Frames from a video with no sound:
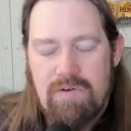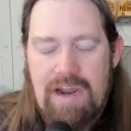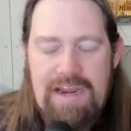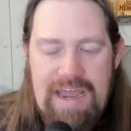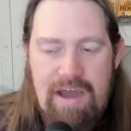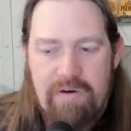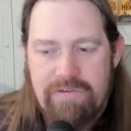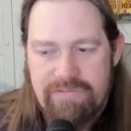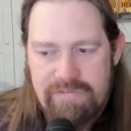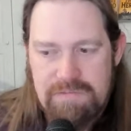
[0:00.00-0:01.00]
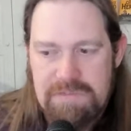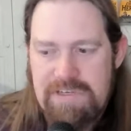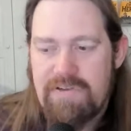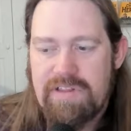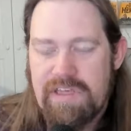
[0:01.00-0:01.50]
right now,
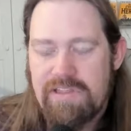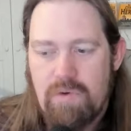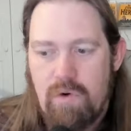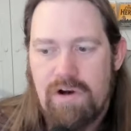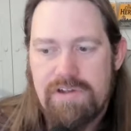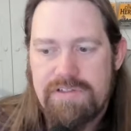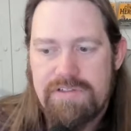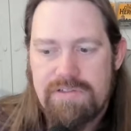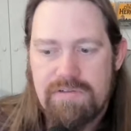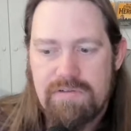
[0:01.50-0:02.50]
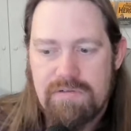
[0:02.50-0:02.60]
specifically towards